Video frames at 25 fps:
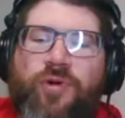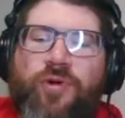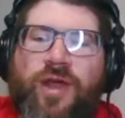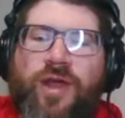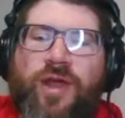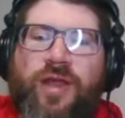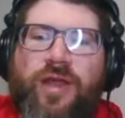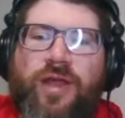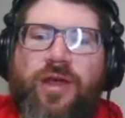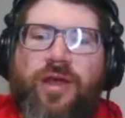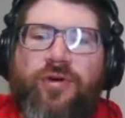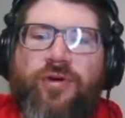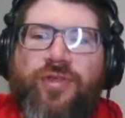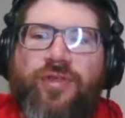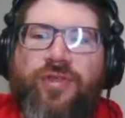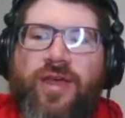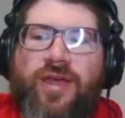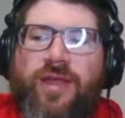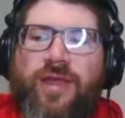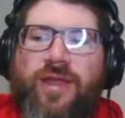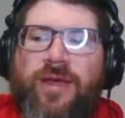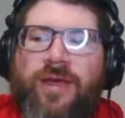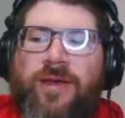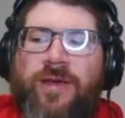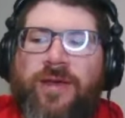I know
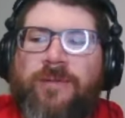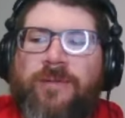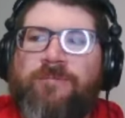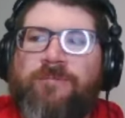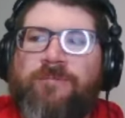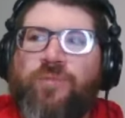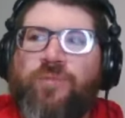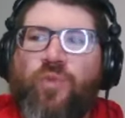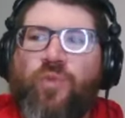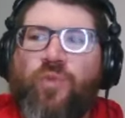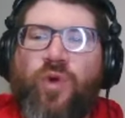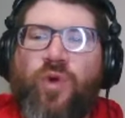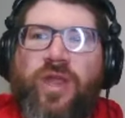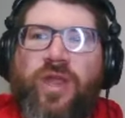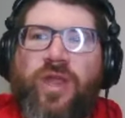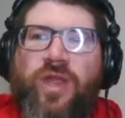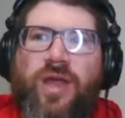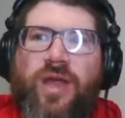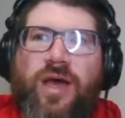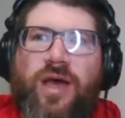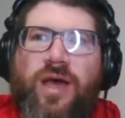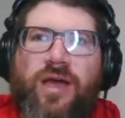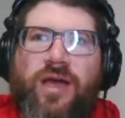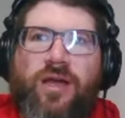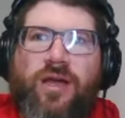that when
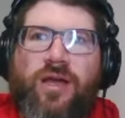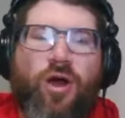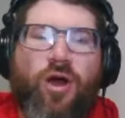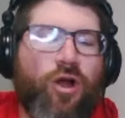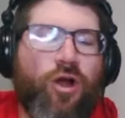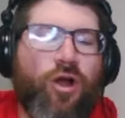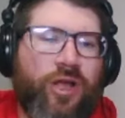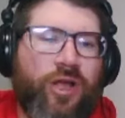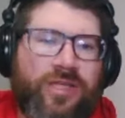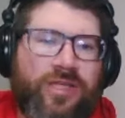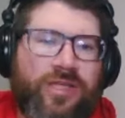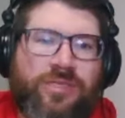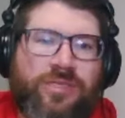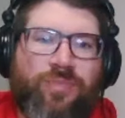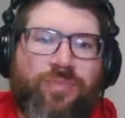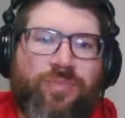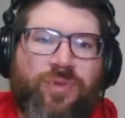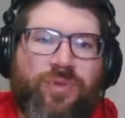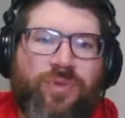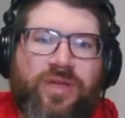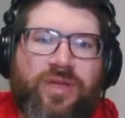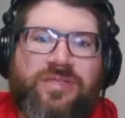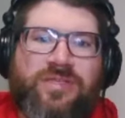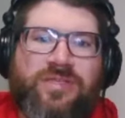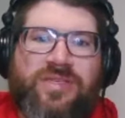Carr gets
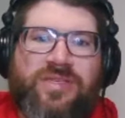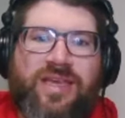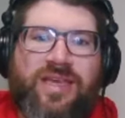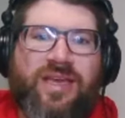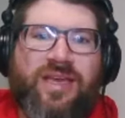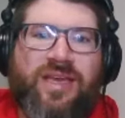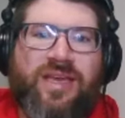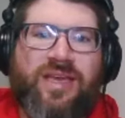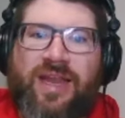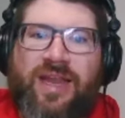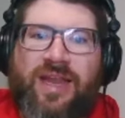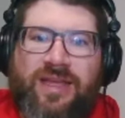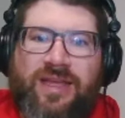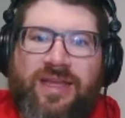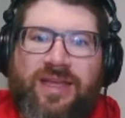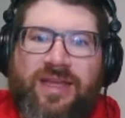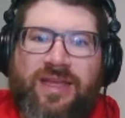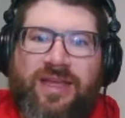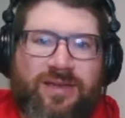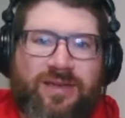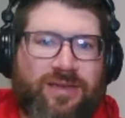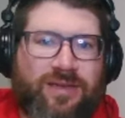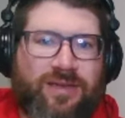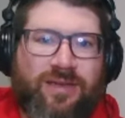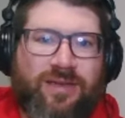blitzed, he kind
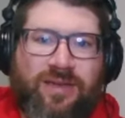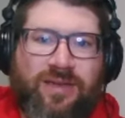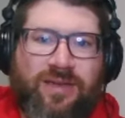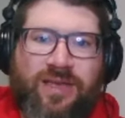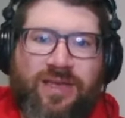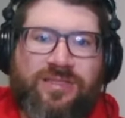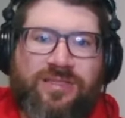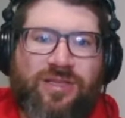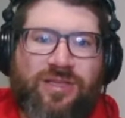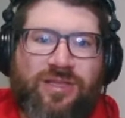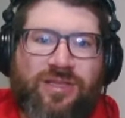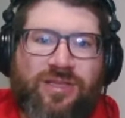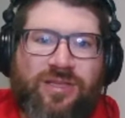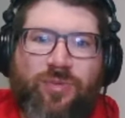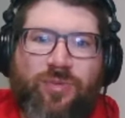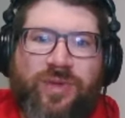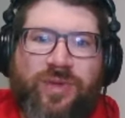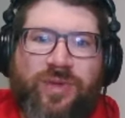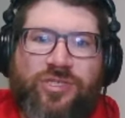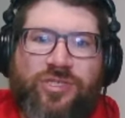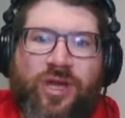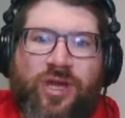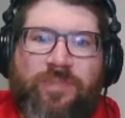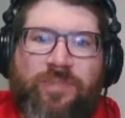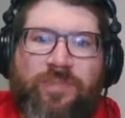of gets a little bit
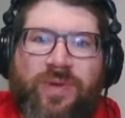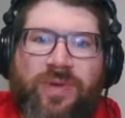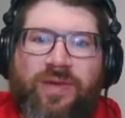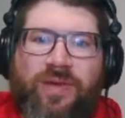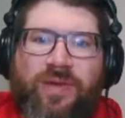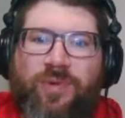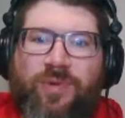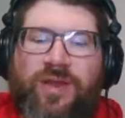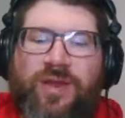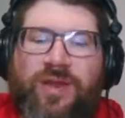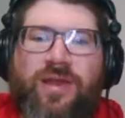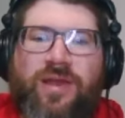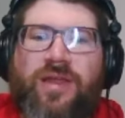jumpy when